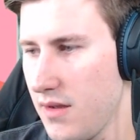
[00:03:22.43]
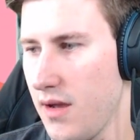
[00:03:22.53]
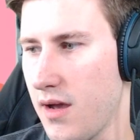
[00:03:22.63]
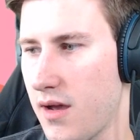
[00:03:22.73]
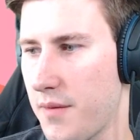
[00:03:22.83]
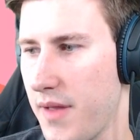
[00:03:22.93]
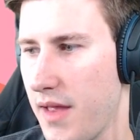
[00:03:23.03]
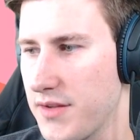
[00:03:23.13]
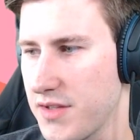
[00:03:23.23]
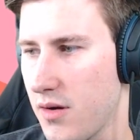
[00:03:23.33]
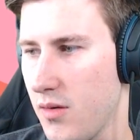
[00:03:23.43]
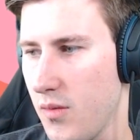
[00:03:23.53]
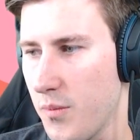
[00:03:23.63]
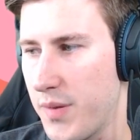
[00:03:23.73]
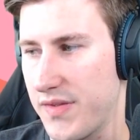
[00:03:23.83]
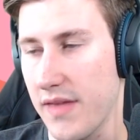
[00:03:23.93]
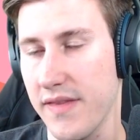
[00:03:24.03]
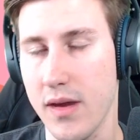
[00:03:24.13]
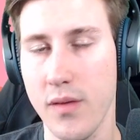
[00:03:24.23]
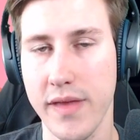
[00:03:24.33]
But then
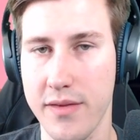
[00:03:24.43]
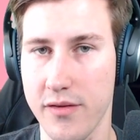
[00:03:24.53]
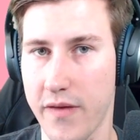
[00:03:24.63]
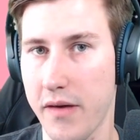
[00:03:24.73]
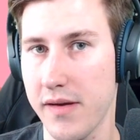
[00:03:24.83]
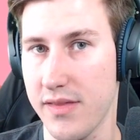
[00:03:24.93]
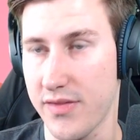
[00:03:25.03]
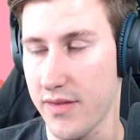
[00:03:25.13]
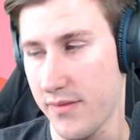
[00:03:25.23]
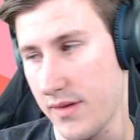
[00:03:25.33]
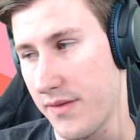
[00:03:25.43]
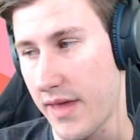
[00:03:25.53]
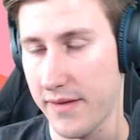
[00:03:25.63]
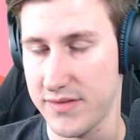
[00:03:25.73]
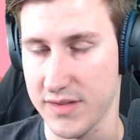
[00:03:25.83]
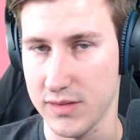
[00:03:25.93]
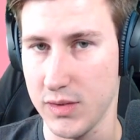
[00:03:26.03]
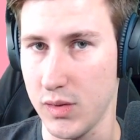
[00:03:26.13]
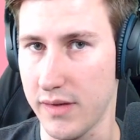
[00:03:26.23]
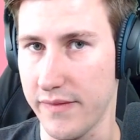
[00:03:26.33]
the only other variant that is
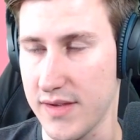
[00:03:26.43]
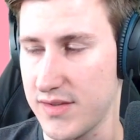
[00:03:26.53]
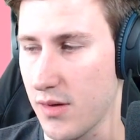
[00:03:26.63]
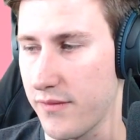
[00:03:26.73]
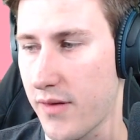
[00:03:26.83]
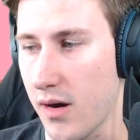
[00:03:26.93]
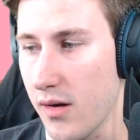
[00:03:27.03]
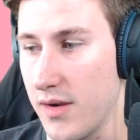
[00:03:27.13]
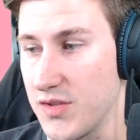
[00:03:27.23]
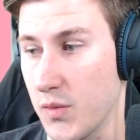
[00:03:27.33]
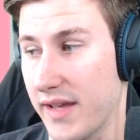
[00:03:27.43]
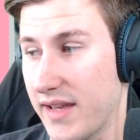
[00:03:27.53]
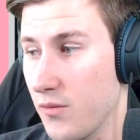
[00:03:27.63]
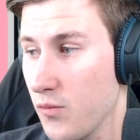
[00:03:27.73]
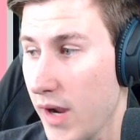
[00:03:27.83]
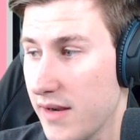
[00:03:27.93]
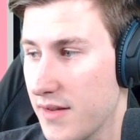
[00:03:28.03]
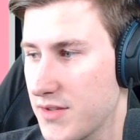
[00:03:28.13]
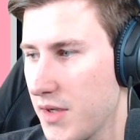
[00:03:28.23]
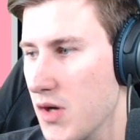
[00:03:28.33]
included in this so far is when I get
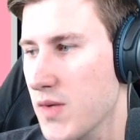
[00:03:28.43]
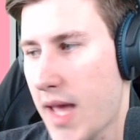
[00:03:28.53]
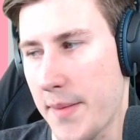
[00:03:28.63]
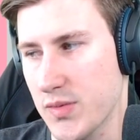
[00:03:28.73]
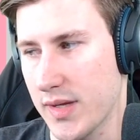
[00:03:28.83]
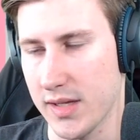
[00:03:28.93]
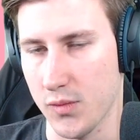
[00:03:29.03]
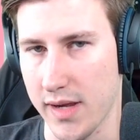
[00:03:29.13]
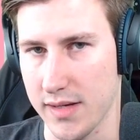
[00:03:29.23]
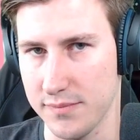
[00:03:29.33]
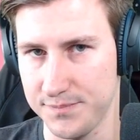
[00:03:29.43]
raided. So here's what happens when I get a raid.